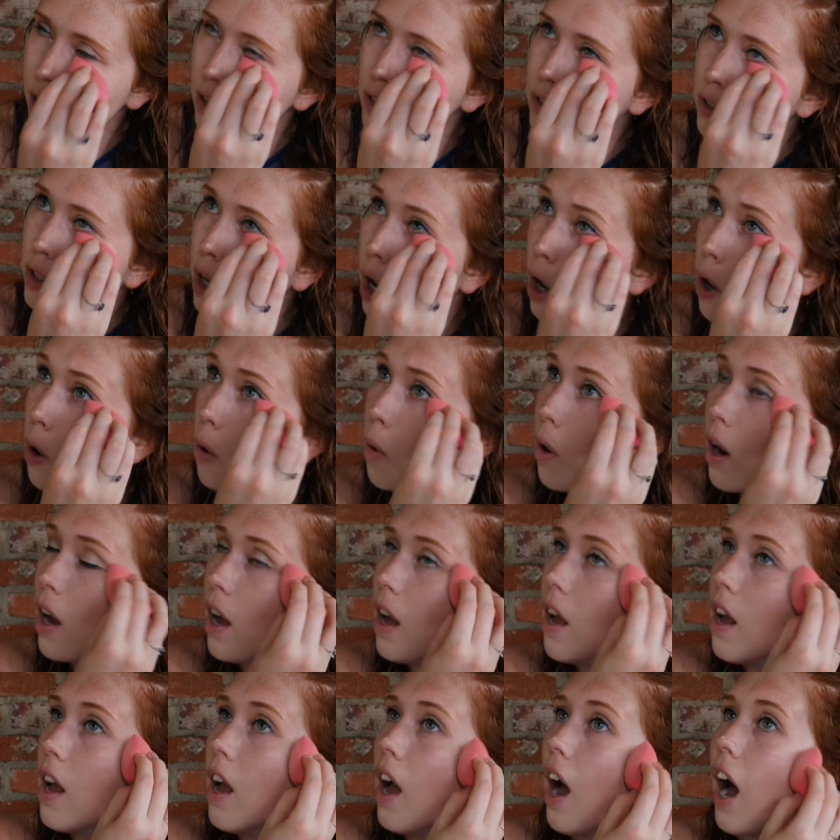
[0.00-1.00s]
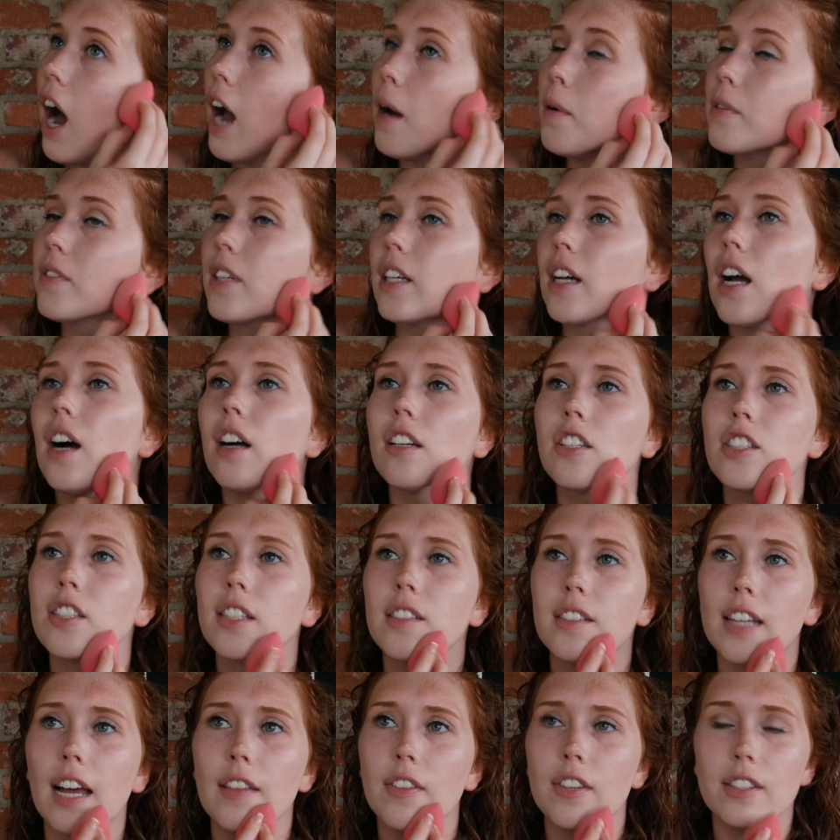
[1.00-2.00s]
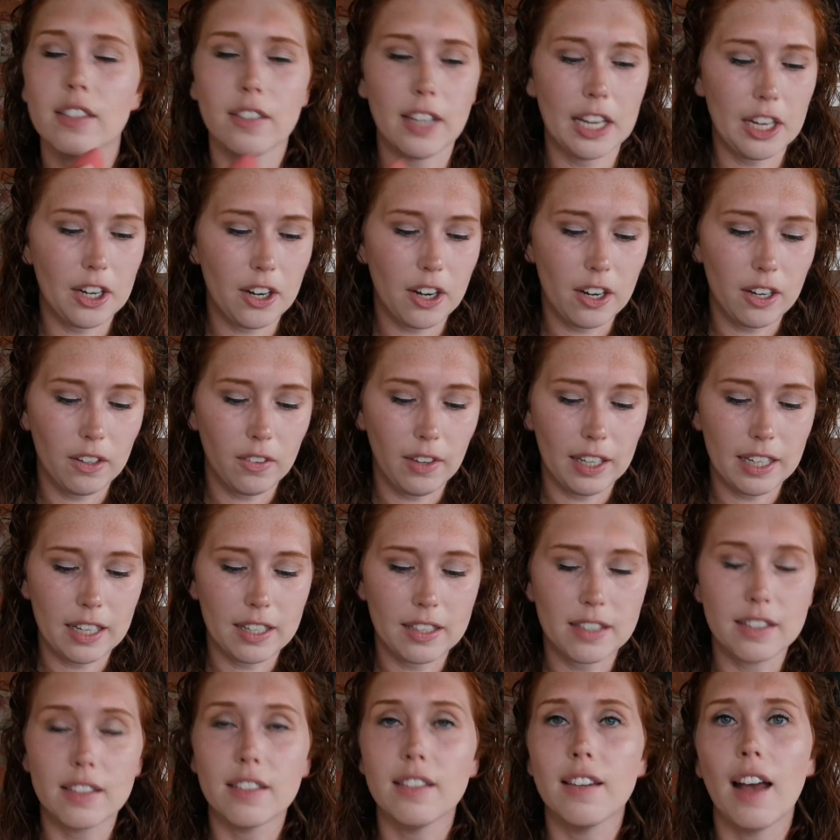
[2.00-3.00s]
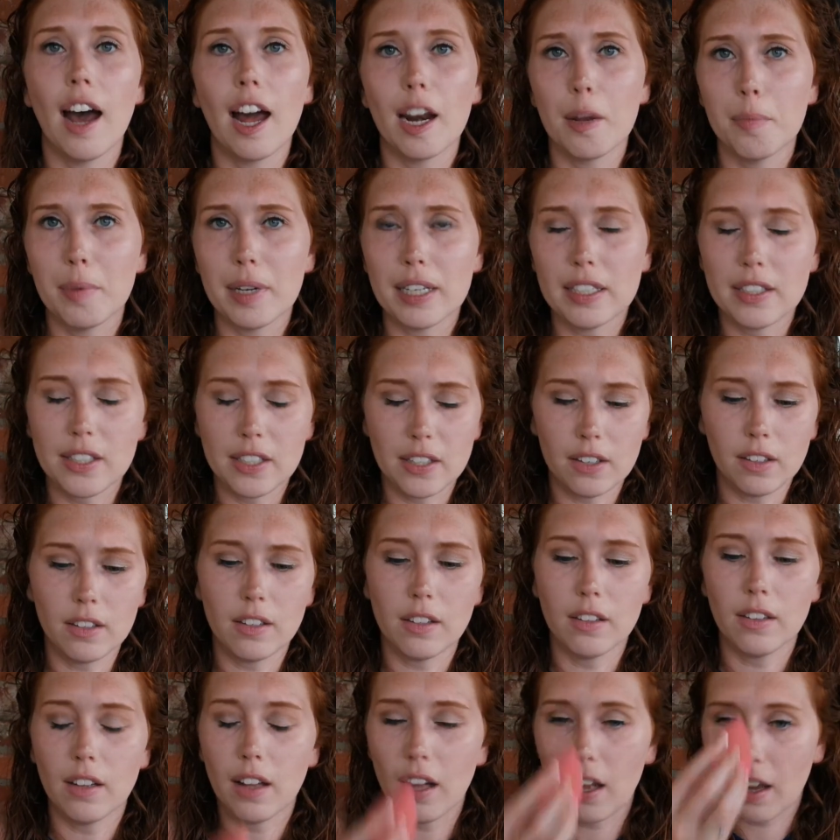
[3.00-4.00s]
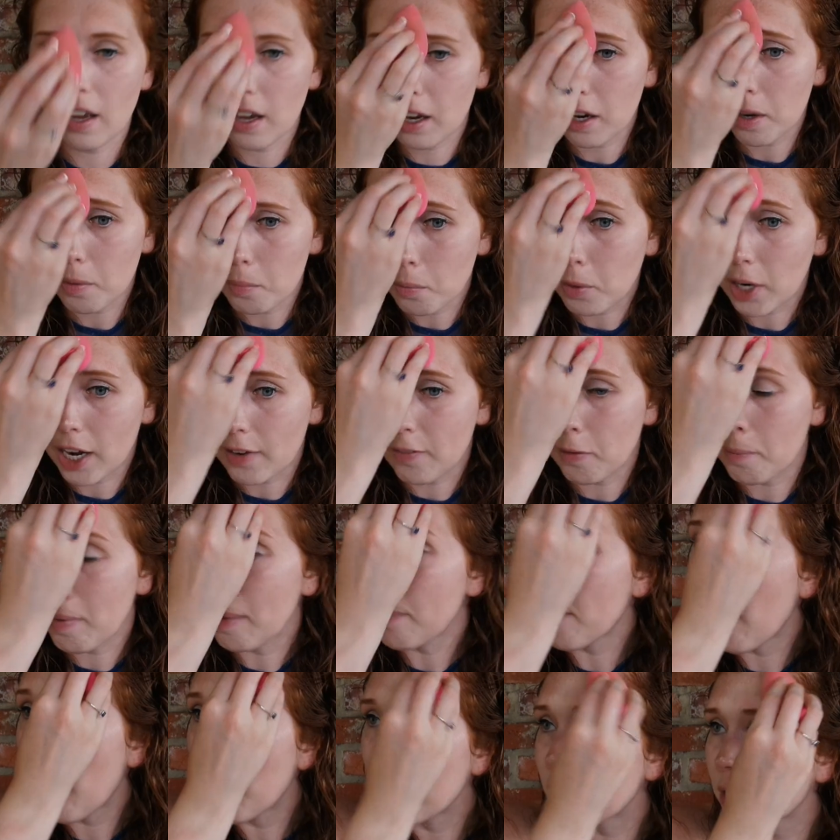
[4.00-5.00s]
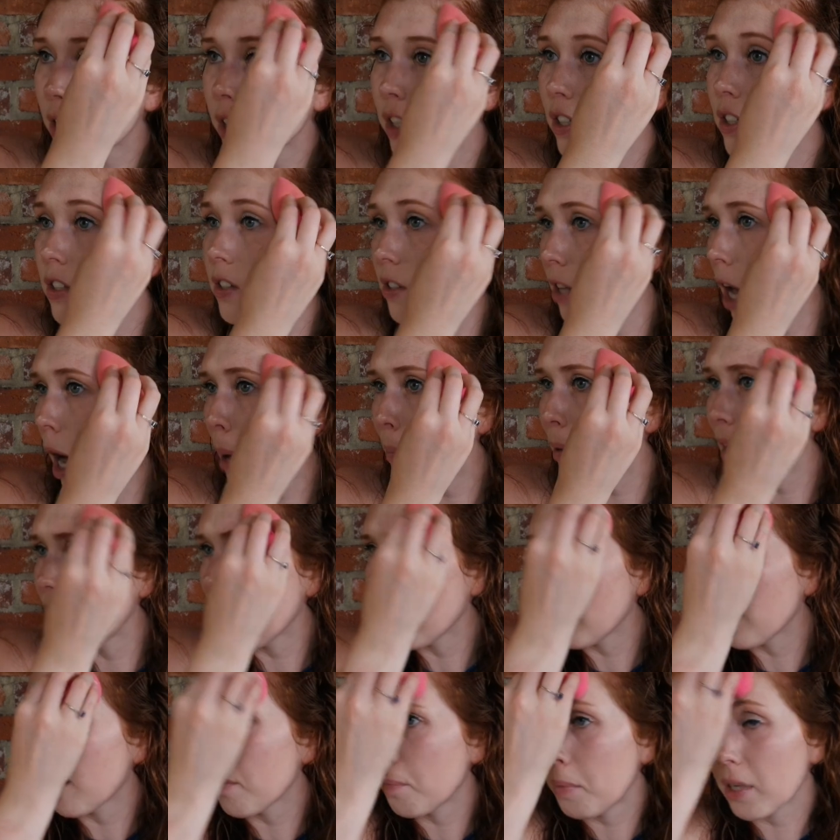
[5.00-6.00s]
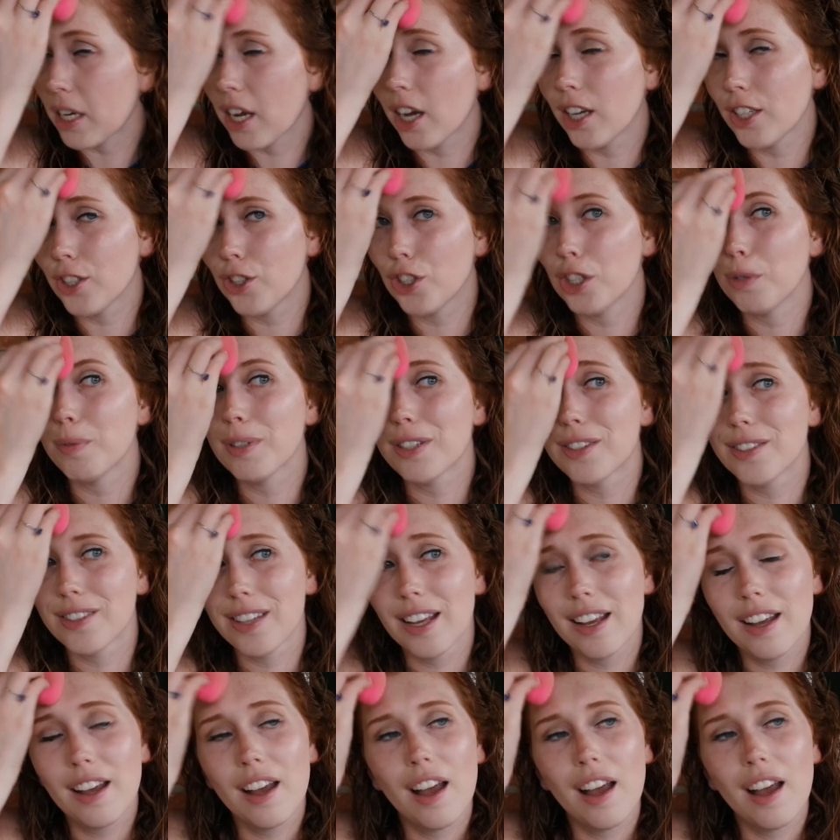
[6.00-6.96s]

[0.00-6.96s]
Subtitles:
So I was like, I'll just decide this later. Like it's not a big deal, whatever. My mom started sobbing because she was,